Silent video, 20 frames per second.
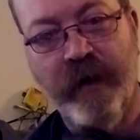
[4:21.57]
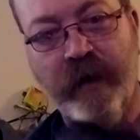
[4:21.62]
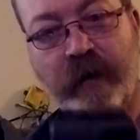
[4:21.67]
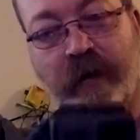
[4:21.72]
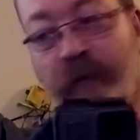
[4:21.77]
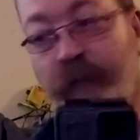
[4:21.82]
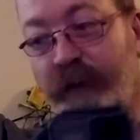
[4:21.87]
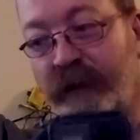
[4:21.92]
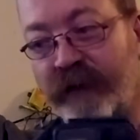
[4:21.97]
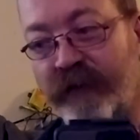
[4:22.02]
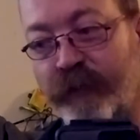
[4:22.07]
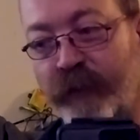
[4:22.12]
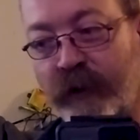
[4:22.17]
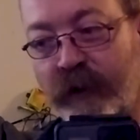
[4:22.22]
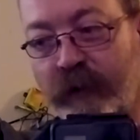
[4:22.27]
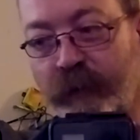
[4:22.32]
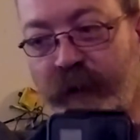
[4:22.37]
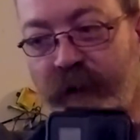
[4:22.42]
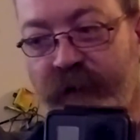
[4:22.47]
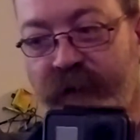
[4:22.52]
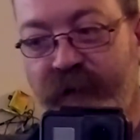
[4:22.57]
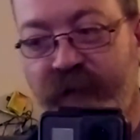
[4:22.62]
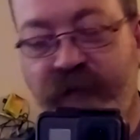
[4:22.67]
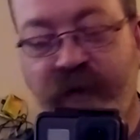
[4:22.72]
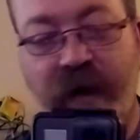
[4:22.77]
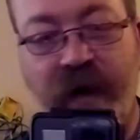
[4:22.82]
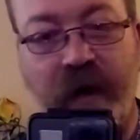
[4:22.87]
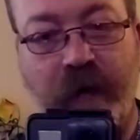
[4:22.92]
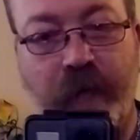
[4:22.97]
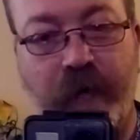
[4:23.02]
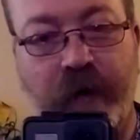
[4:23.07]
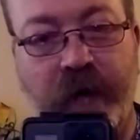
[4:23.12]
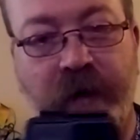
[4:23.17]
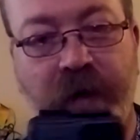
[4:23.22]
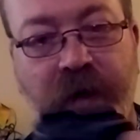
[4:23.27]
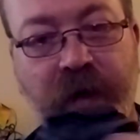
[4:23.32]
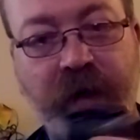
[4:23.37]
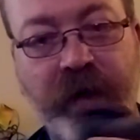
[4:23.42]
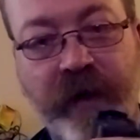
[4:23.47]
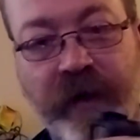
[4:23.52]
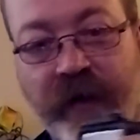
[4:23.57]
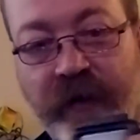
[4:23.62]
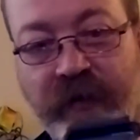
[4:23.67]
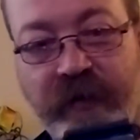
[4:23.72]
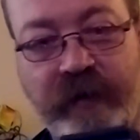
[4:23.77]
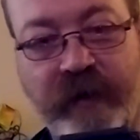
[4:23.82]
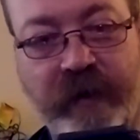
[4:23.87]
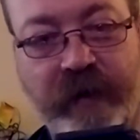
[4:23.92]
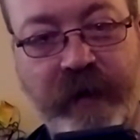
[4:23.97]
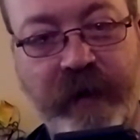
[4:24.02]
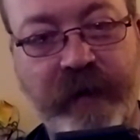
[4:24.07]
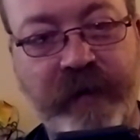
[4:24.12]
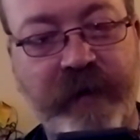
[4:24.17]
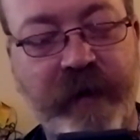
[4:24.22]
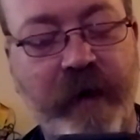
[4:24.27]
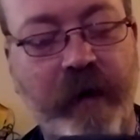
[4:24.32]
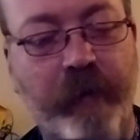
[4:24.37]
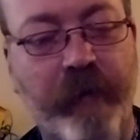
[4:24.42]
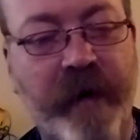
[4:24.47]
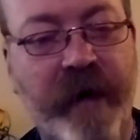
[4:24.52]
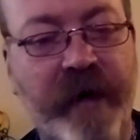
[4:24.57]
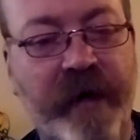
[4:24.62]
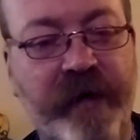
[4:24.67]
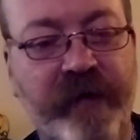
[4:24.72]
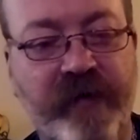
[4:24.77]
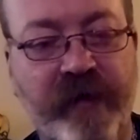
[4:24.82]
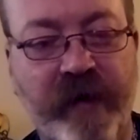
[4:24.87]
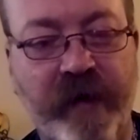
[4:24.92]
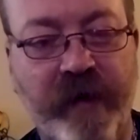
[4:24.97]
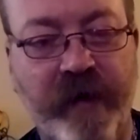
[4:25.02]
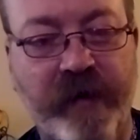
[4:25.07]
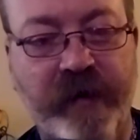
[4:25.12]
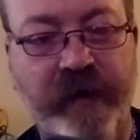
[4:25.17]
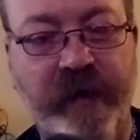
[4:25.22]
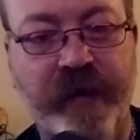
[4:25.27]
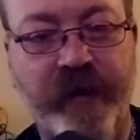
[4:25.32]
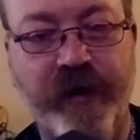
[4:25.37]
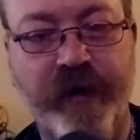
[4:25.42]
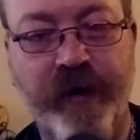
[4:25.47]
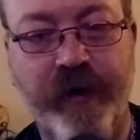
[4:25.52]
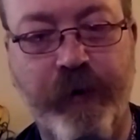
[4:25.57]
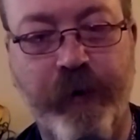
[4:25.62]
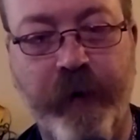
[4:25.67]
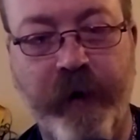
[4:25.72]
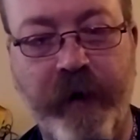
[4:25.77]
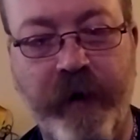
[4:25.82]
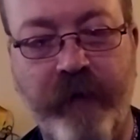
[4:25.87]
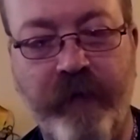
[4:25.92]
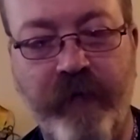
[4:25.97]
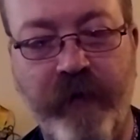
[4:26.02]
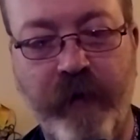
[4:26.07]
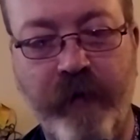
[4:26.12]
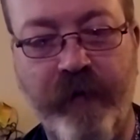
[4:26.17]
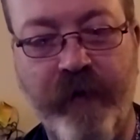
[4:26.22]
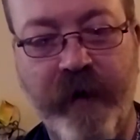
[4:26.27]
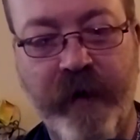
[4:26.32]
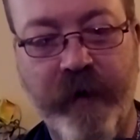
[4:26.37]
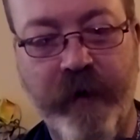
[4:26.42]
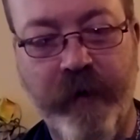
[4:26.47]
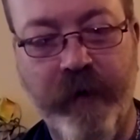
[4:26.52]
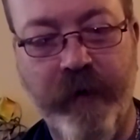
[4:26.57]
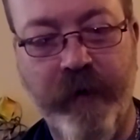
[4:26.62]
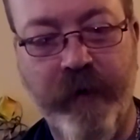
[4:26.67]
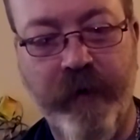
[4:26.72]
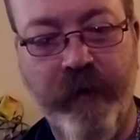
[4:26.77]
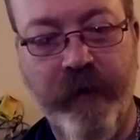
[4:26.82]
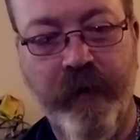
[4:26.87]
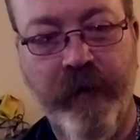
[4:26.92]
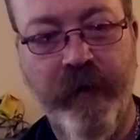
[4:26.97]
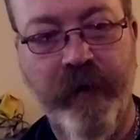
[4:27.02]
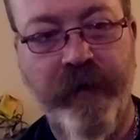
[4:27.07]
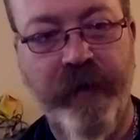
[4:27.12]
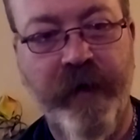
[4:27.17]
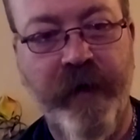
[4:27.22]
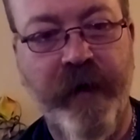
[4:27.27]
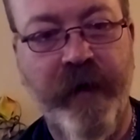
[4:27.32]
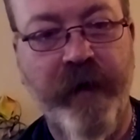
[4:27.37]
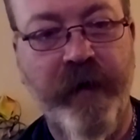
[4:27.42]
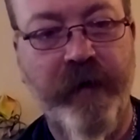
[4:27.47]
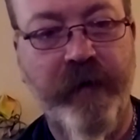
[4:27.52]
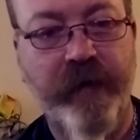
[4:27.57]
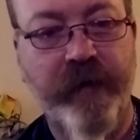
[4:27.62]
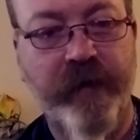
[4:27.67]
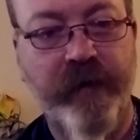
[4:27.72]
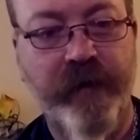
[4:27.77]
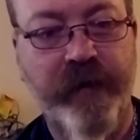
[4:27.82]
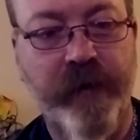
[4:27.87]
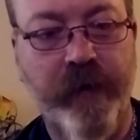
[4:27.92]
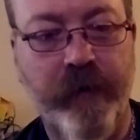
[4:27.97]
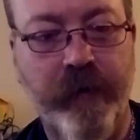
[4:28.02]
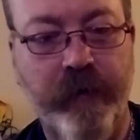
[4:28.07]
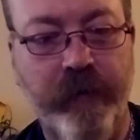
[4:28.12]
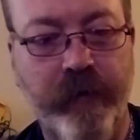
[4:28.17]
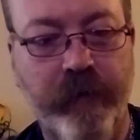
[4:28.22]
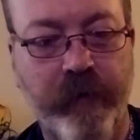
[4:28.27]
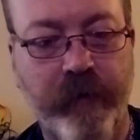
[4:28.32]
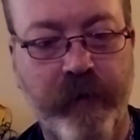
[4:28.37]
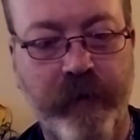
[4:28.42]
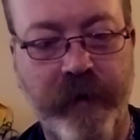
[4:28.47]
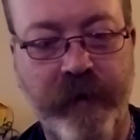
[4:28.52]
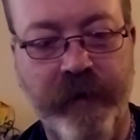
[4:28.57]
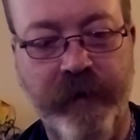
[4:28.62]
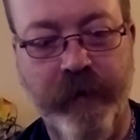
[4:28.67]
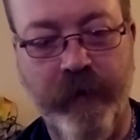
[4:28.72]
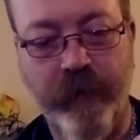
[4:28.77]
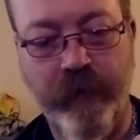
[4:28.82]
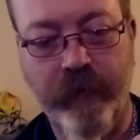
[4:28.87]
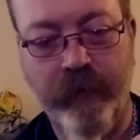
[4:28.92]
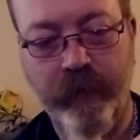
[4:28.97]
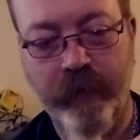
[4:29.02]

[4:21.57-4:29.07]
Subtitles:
The best part about this camera is that the entire back is a touchscreen viewfinder thingy, so that's cool.